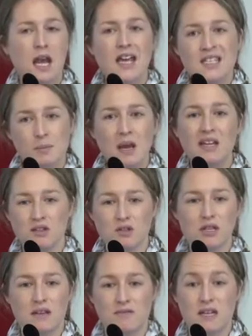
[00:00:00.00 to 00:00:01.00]
It depends
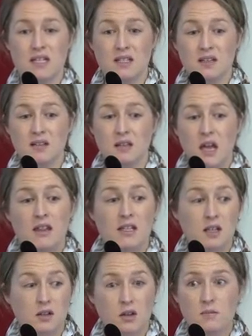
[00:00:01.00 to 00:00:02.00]
on their visa.
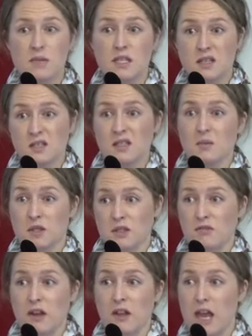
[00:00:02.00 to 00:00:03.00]
There's a lot of
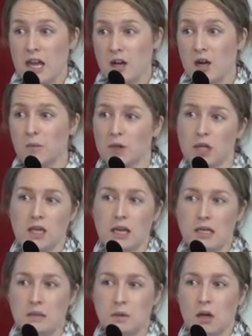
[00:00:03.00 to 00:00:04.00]
misconceptions around that, and I'm learning
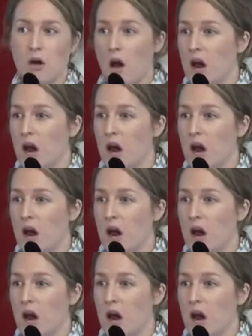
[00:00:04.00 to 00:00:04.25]
that as well.